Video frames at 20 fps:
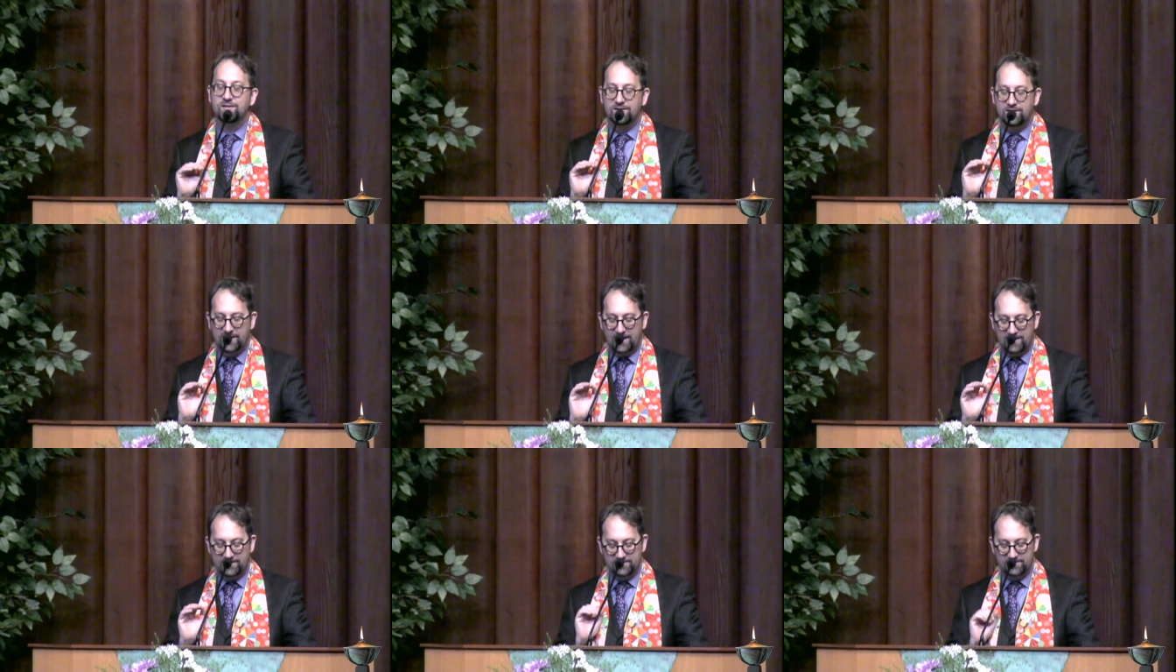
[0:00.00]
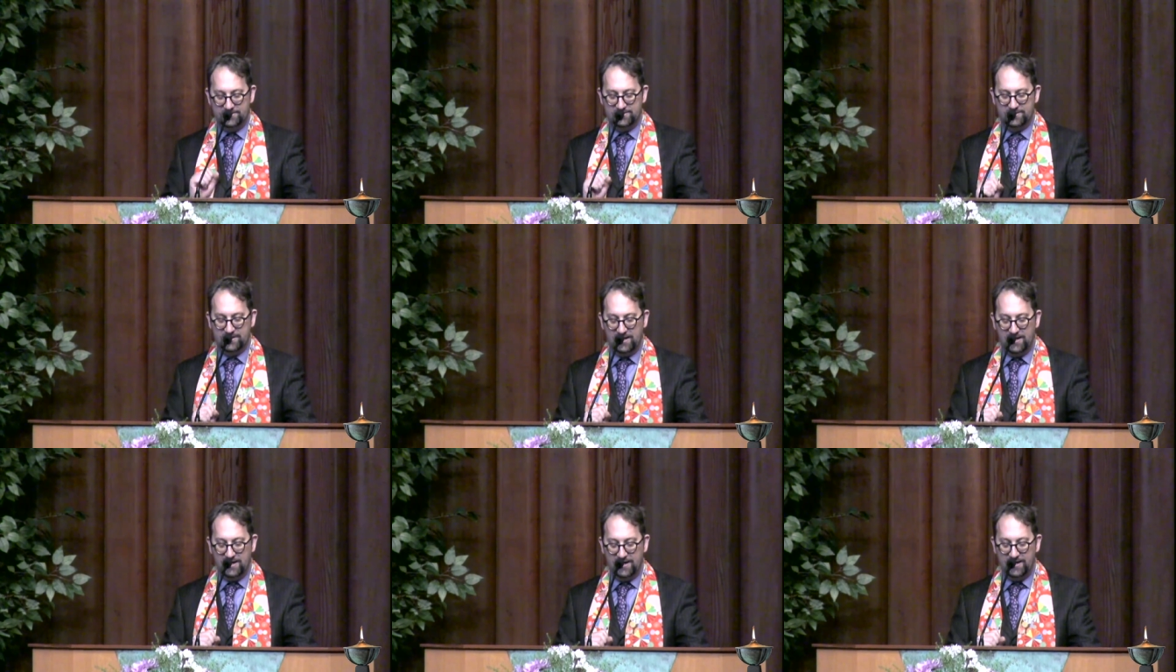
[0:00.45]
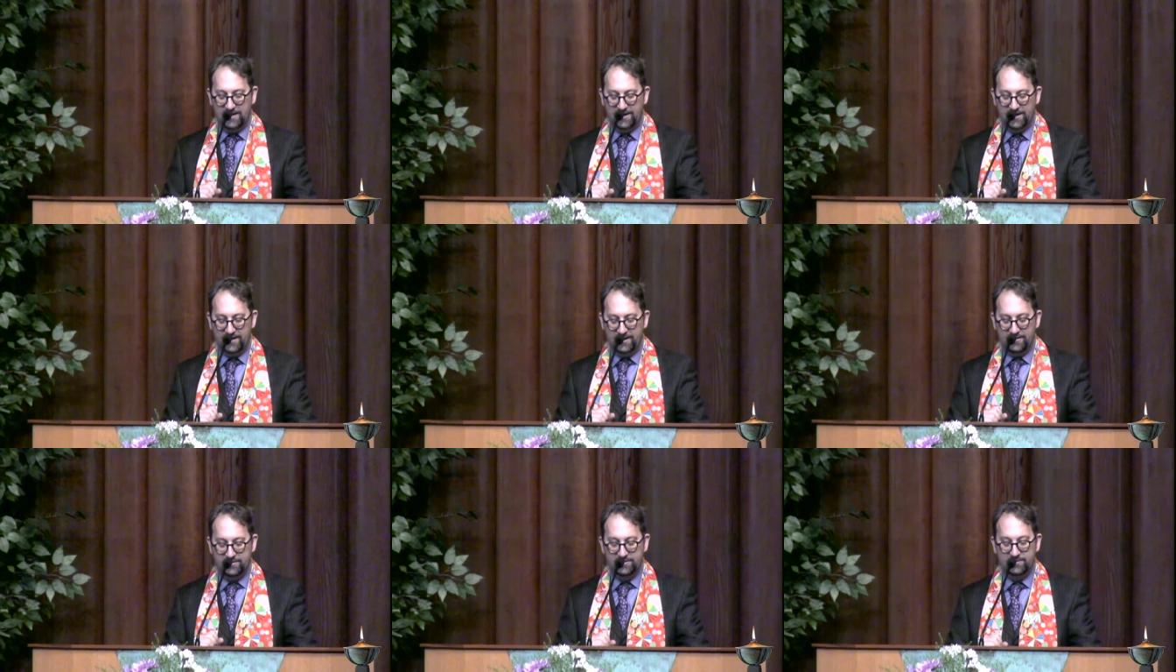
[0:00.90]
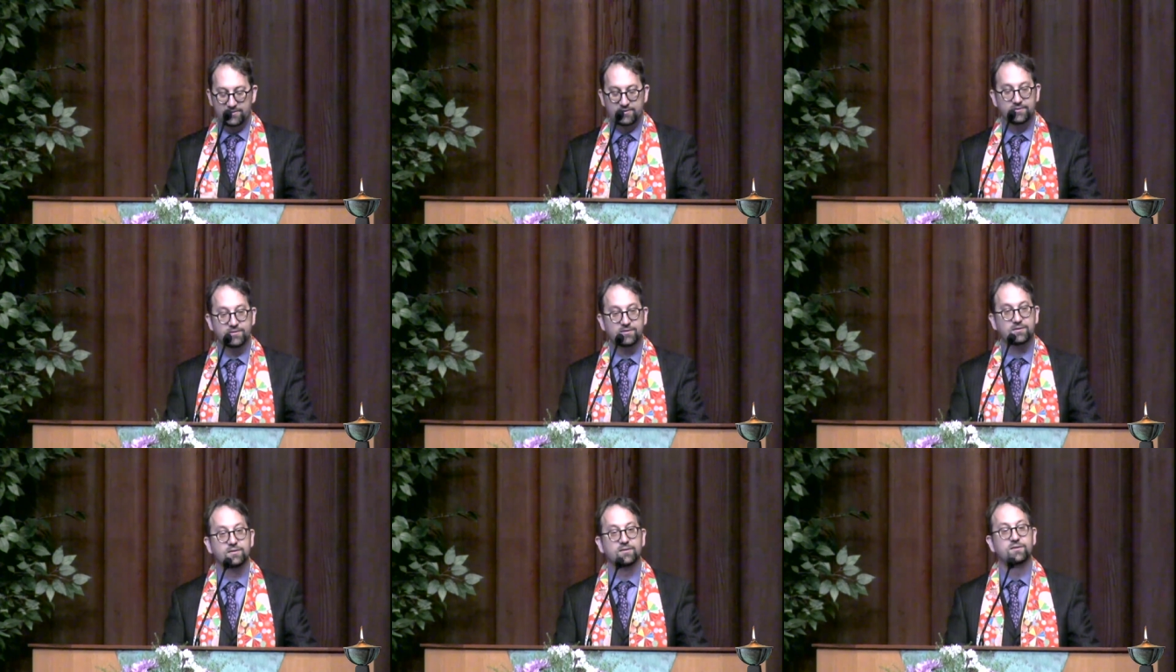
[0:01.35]
and sky
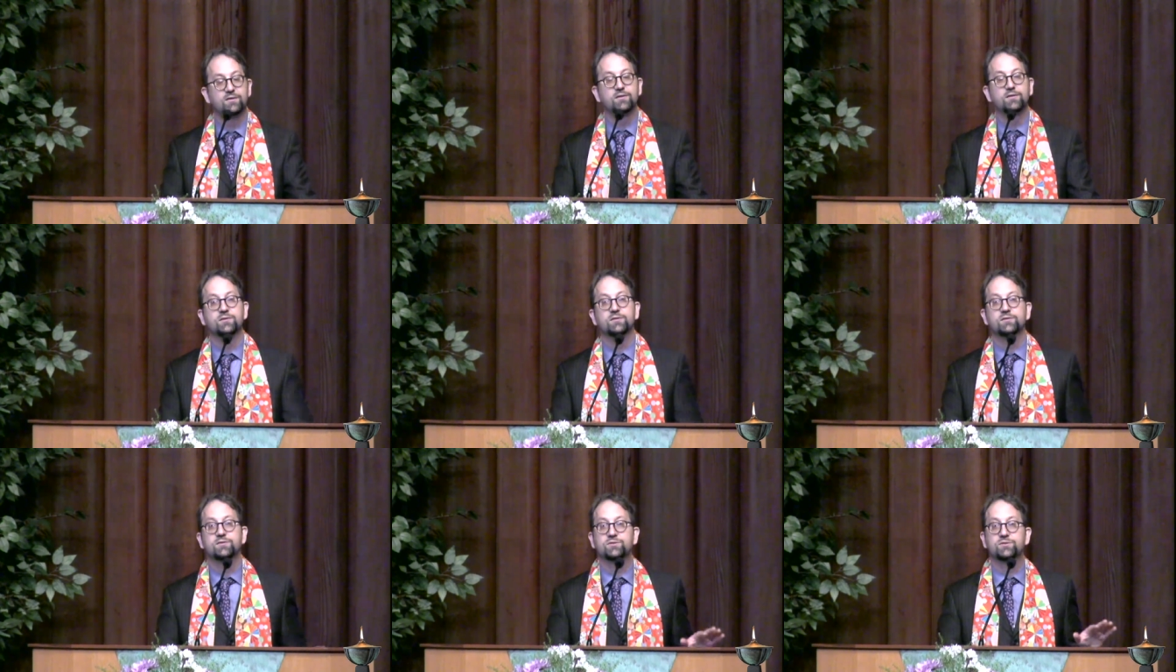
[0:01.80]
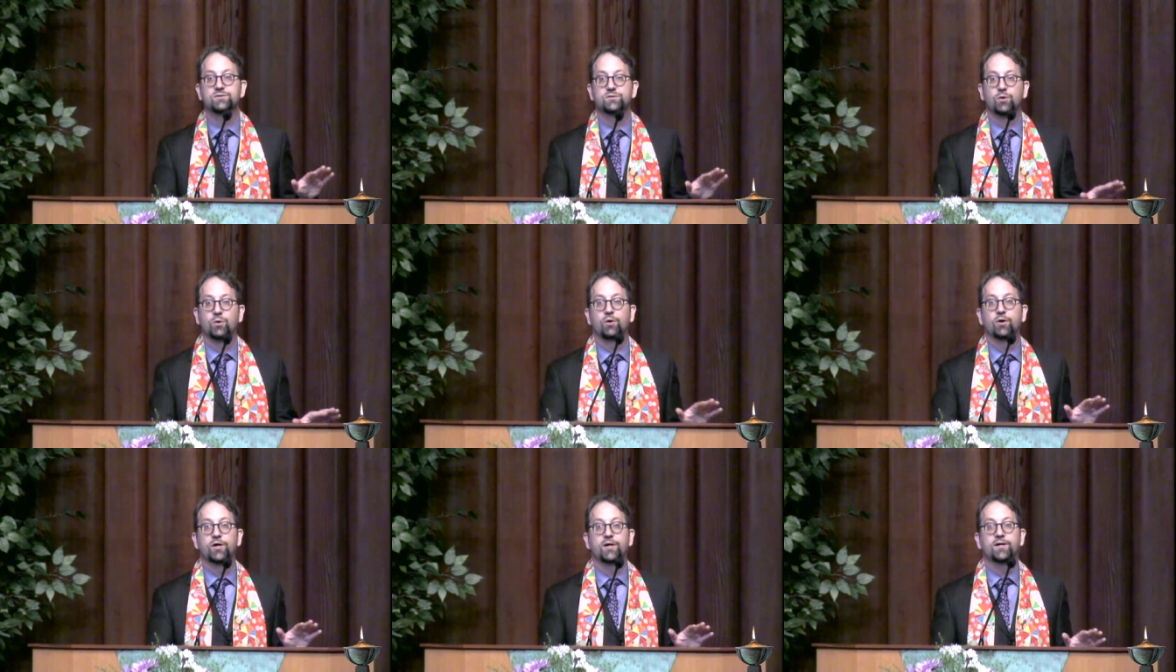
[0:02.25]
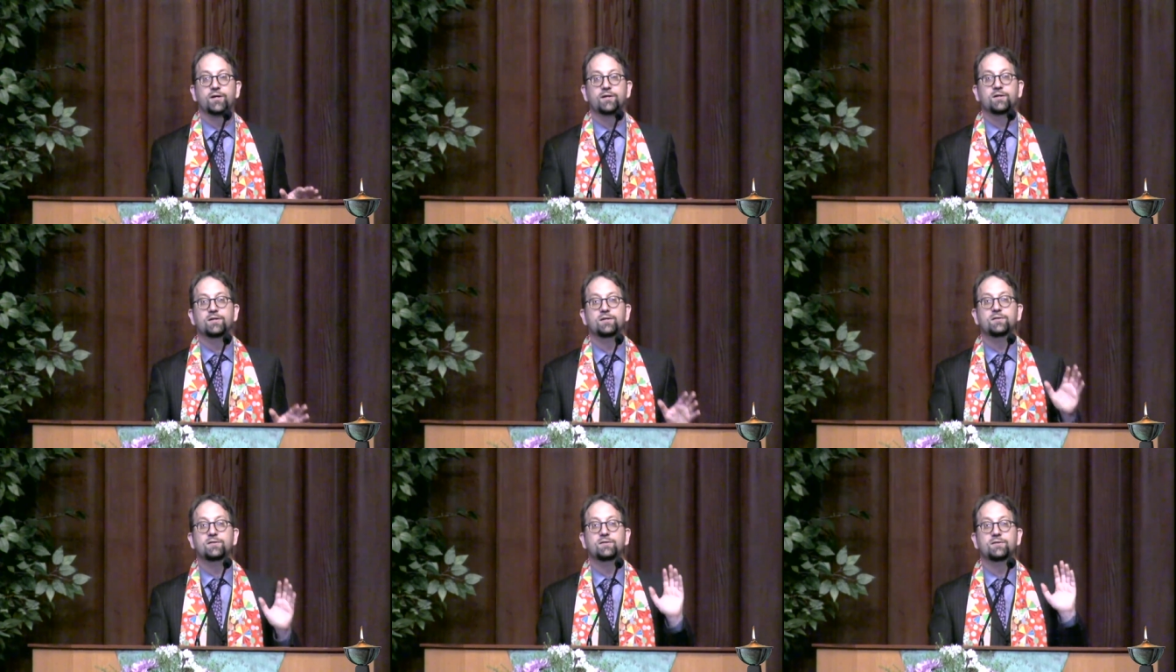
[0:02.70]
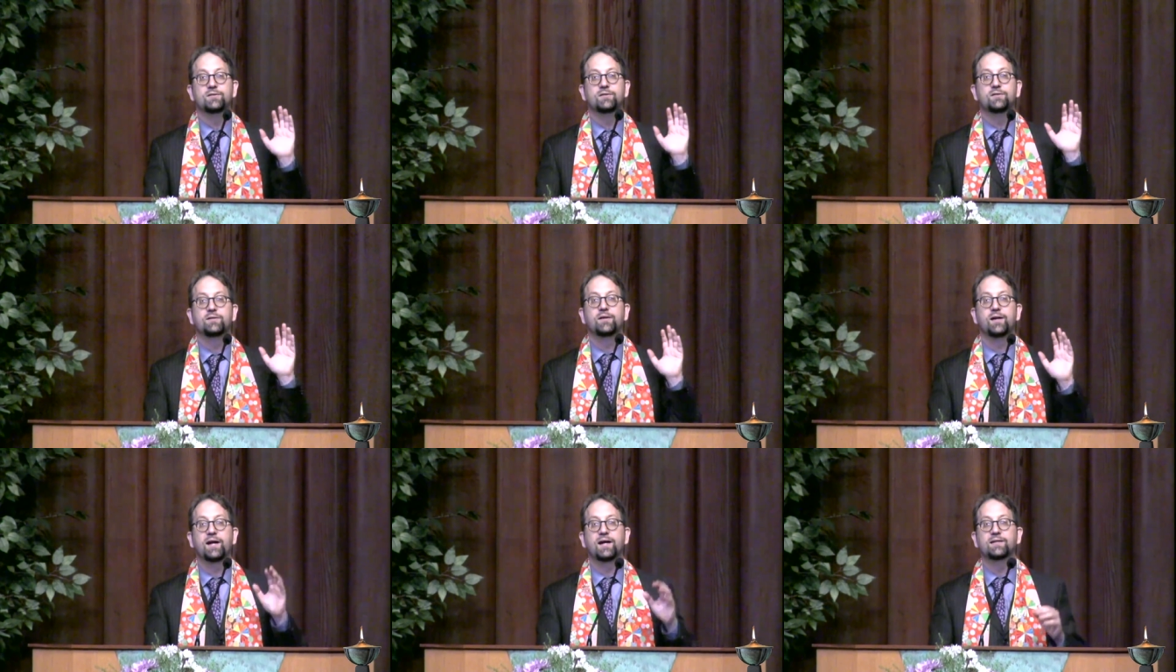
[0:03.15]
soil,
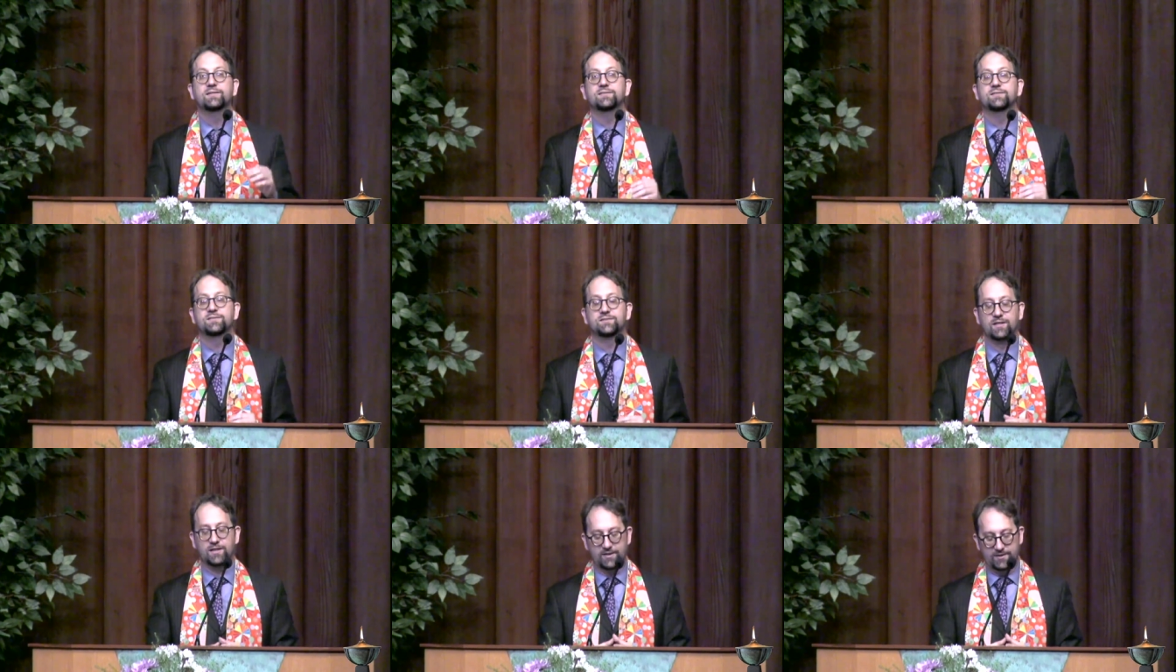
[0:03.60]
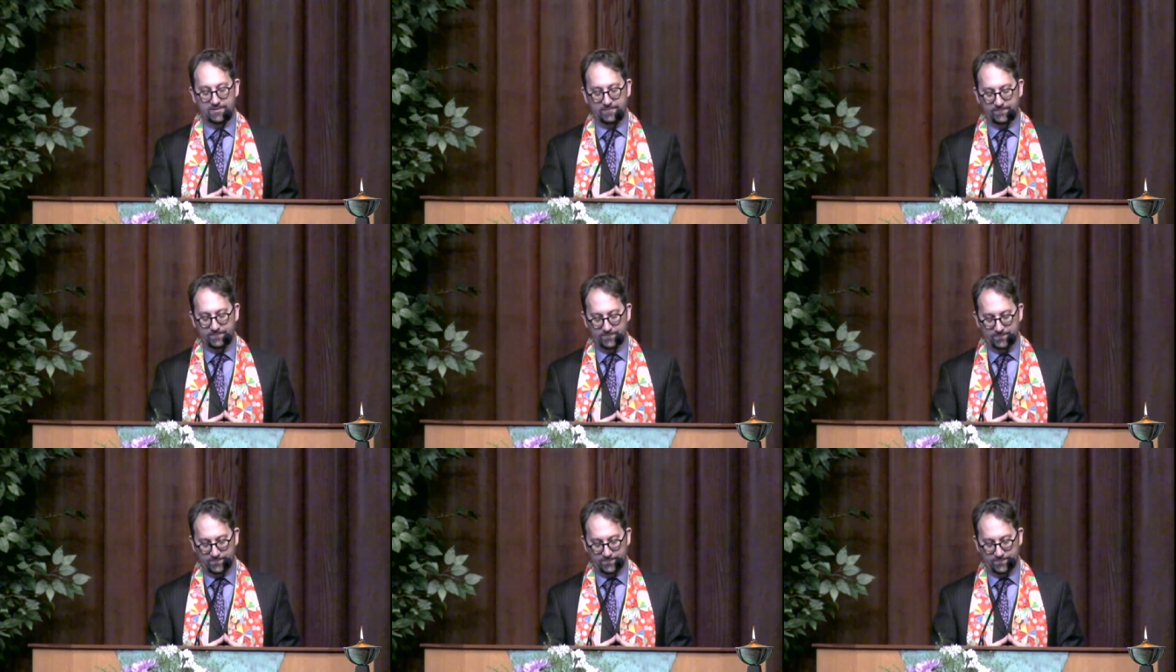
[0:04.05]
and sun